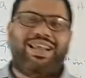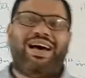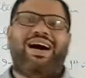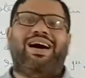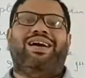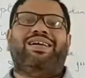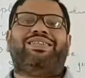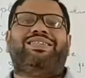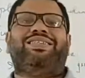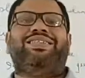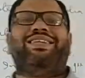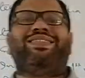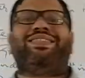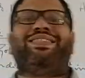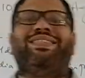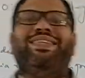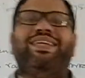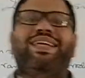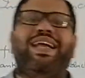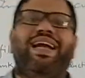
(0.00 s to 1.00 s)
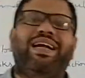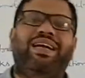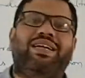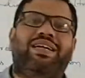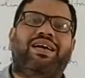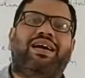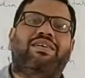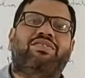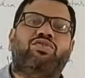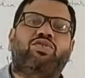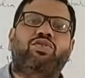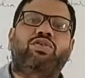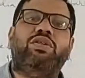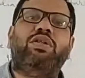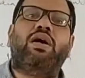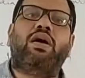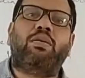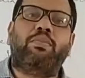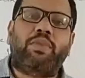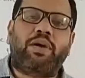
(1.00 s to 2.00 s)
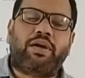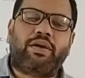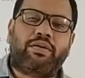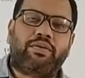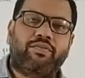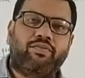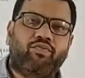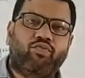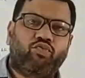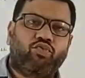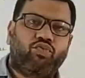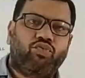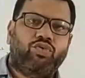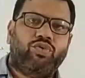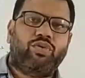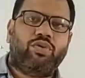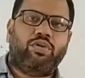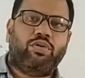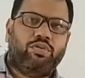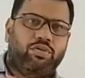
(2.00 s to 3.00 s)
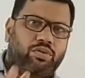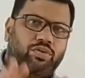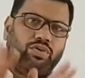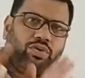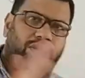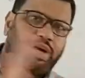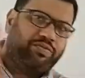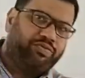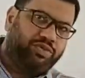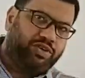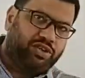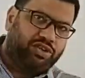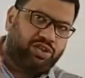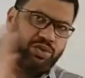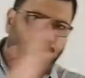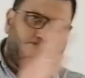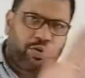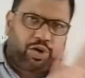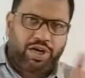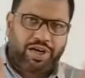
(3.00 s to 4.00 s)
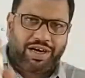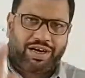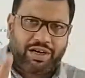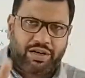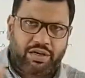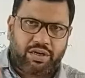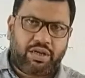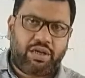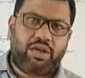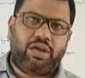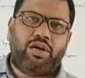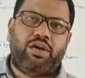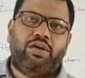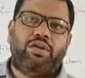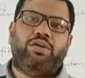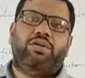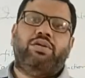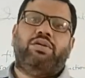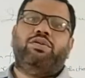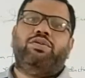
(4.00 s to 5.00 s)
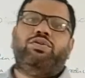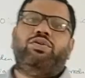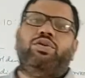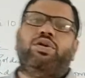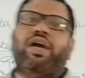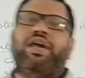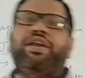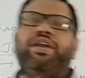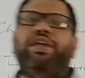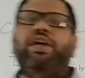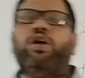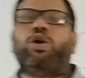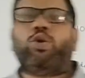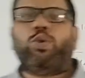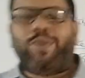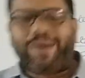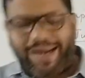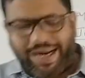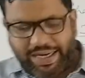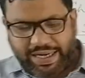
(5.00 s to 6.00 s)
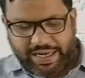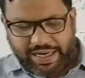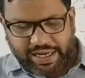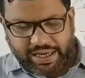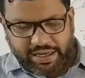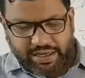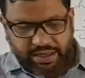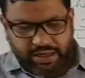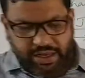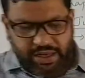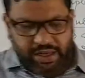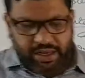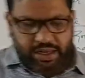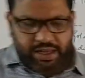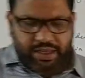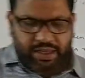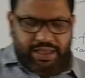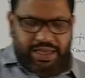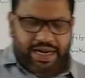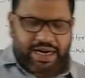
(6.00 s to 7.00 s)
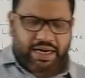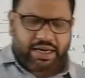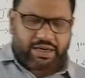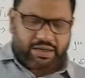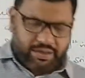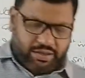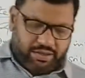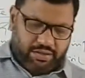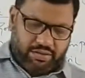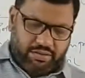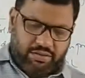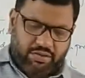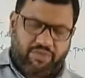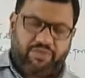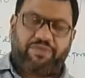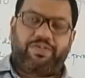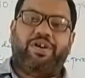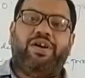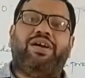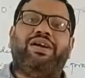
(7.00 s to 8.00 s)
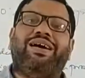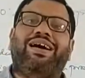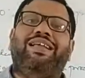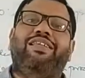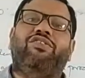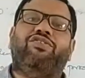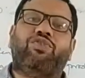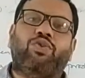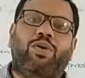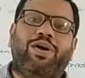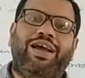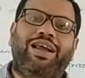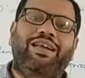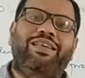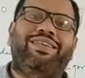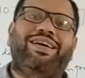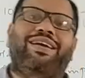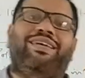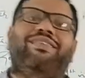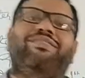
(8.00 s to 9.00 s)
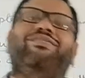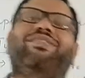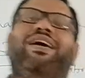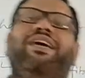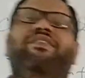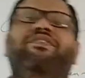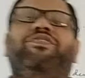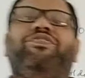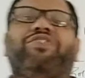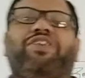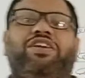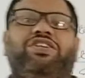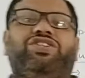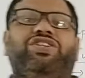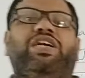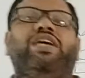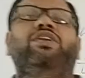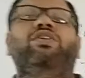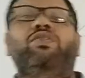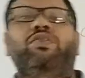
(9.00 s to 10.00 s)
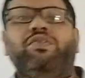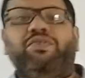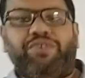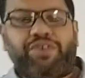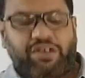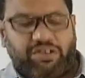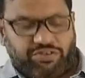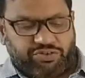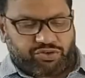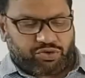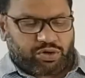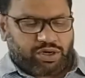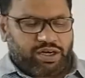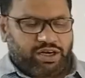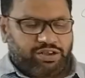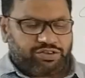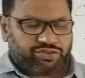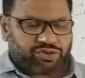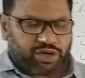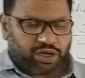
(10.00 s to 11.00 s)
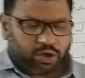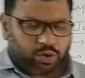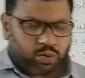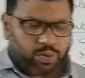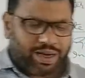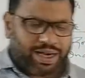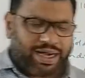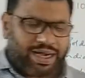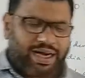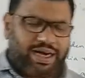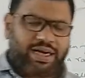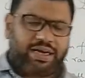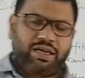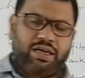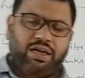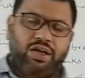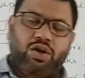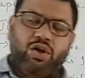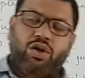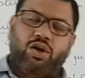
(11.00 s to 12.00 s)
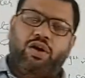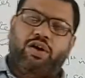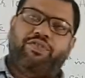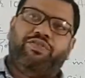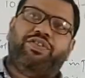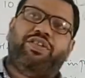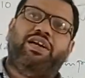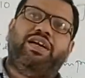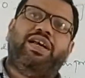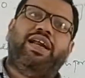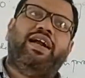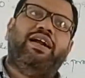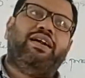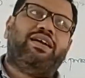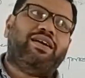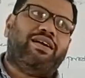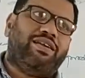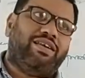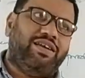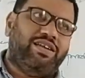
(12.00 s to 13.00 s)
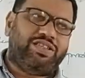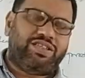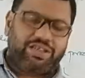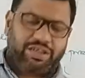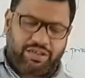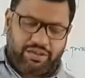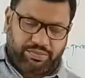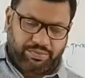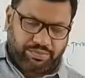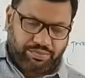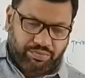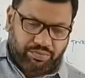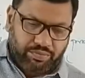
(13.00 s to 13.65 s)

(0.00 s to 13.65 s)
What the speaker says: largest delta, Sundar. So I've just put it, you can equate it, that fertile soil, that is fresh alluvial soil, is required of the delta region.